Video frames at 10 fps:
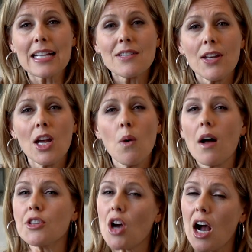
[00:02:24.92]
the next
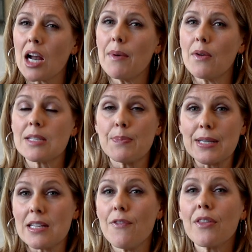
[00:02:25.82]
video, I'll talk about
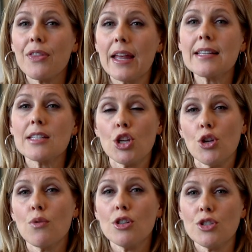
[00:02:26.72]
specific things
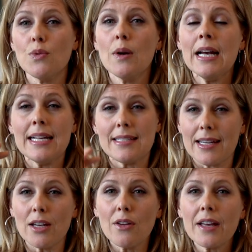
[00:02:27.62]
that you can do
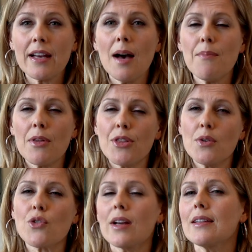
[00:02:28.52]
to heal the gut,
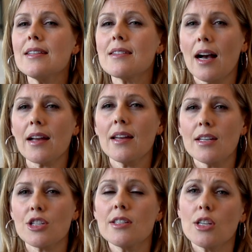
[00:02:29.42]
but those are at least gut
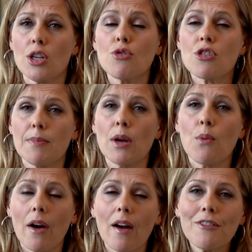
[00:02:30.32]
conditions that you should
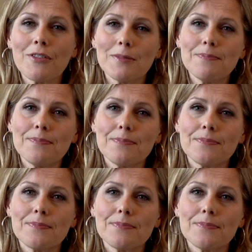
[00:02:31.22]
be aware of.